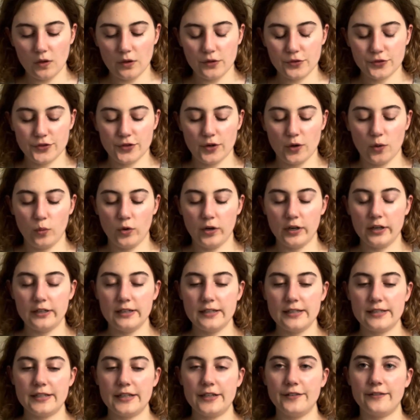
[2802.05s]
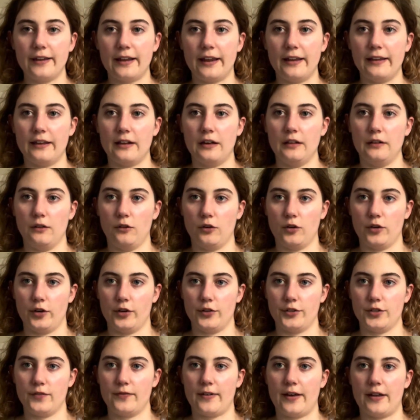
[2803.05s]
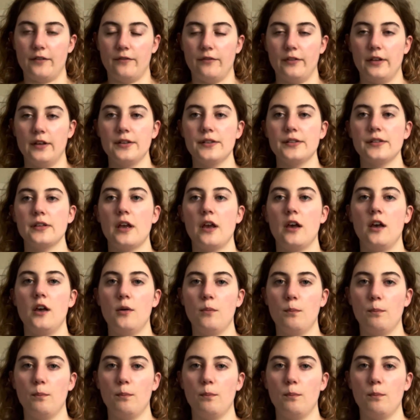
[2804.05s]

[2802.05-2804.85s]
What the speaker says: So we're gonna see if I can get a little kerchief out of this.